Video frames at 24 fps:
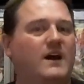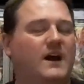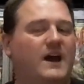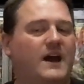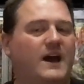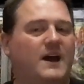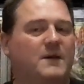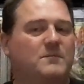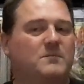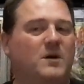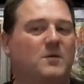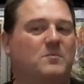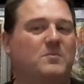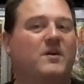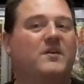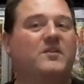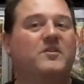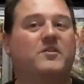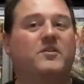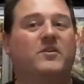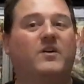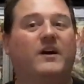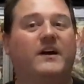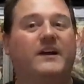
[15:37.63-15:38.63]
and my
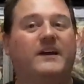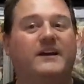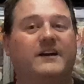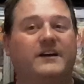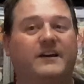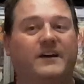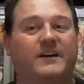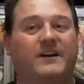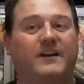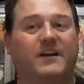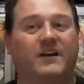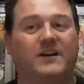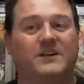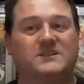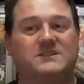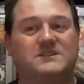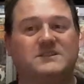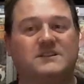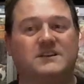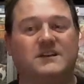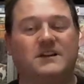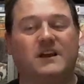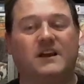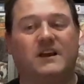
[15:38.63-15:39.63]
brother and I are going to go
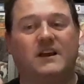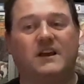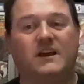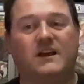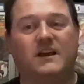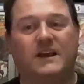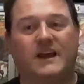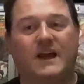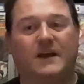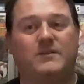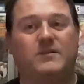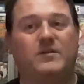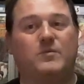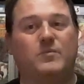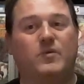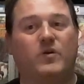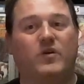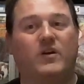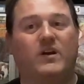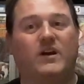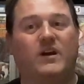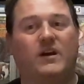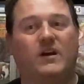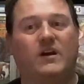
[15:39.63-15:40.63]
see Captain
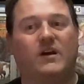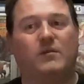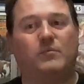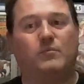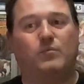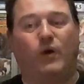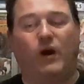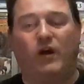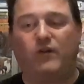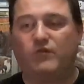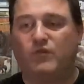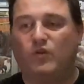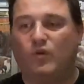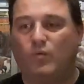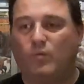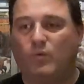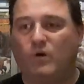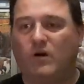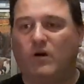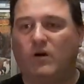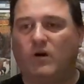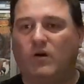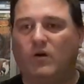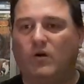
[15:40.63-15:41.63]
America, Brave New
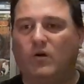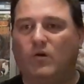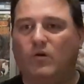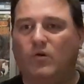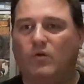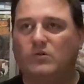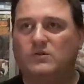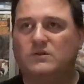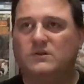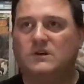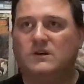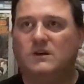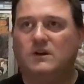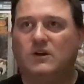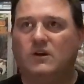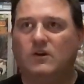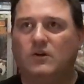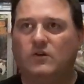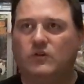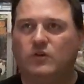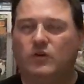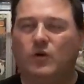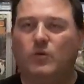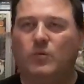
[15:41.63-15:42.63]
World,
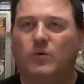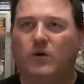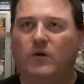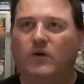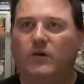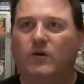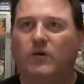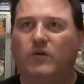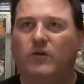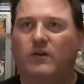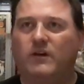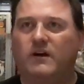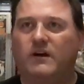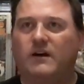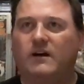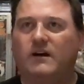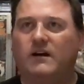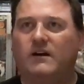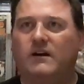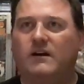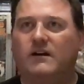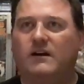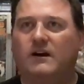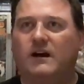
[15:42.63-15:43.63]
New World
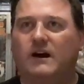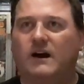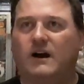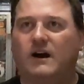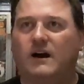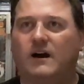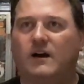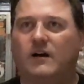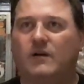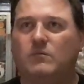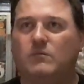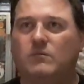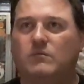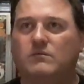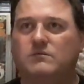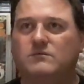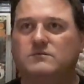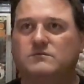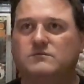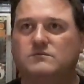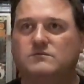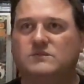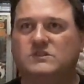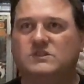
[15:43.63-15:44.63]
Order,
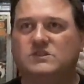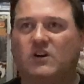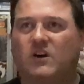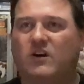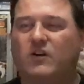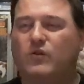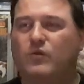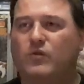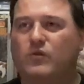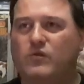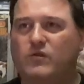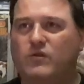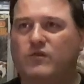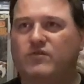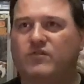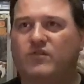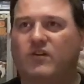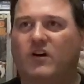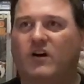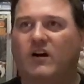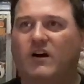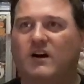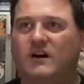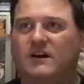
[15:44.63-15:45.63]
Side Order of
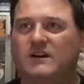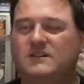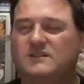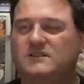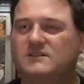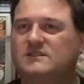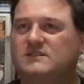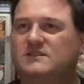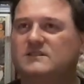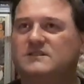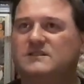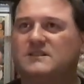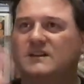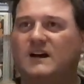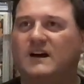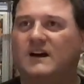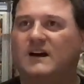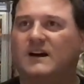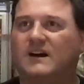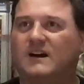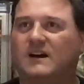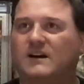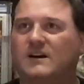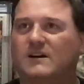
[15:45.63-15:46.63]
Fries,
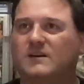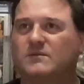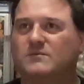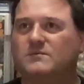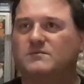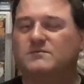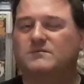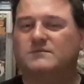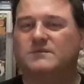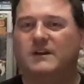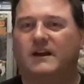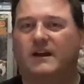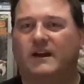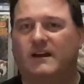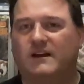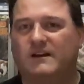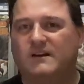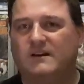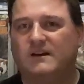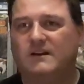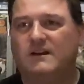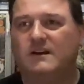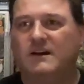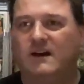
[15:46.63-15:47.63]
Mr.
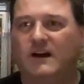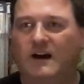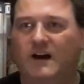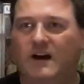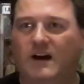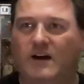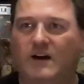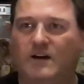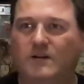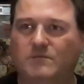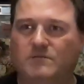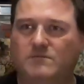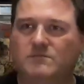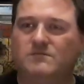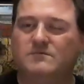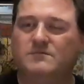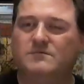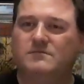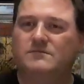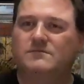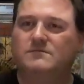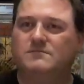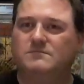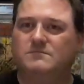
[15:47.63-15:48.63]

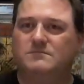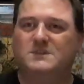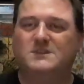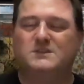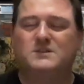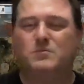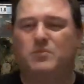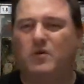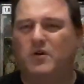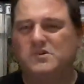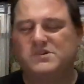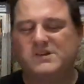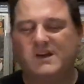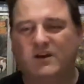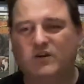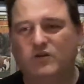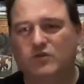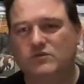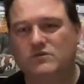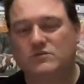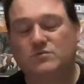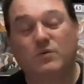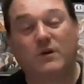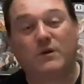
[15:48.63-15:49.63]

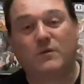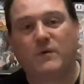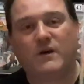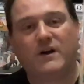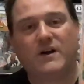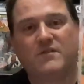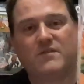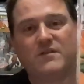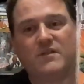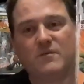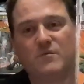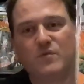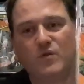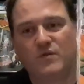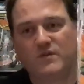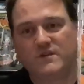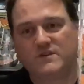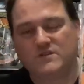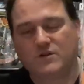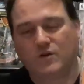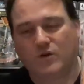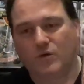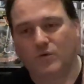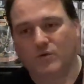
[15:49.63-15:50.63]
Bojangles, whatever the movie's
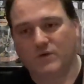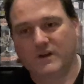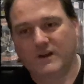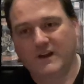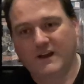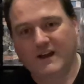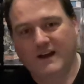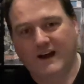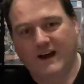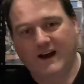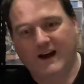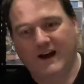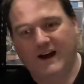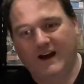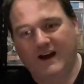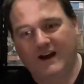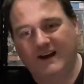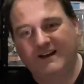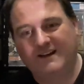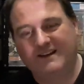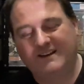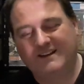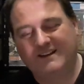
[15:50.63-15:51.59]
called. But